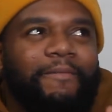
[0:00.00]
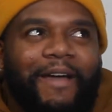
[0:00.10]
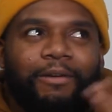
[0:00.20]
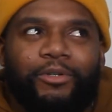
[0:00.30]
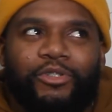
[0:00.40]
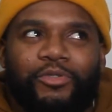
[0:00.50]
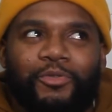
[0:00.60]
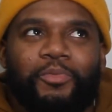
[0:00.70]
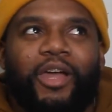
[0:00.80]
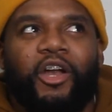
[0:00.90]
I would
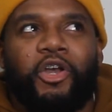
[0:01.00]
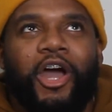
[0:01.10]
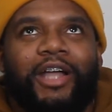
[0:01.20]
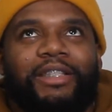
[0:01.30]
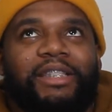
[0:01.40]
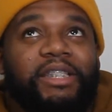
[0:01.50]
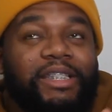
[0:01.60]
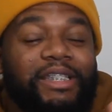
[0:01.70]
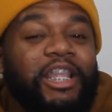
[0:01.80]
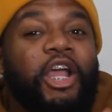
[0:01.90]
assume, they're not,
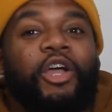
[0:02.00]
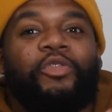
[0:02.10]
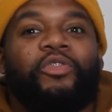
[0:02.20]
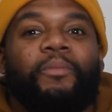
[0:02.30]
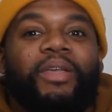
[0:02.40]
they're